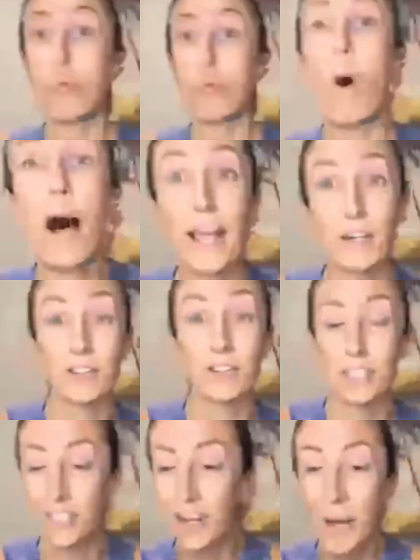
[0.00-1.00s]

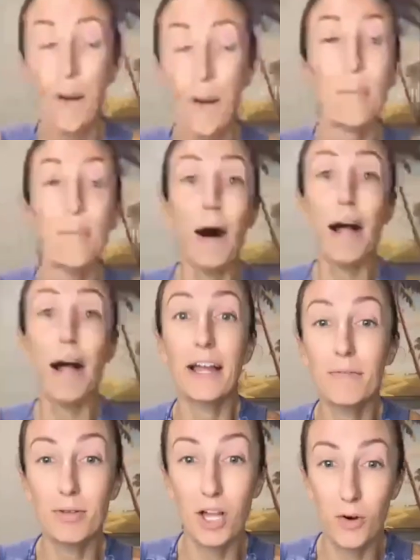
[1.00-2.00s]
wild,
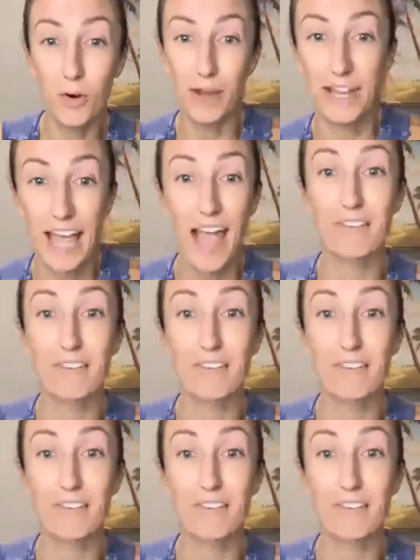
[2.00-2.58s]
mind blowing.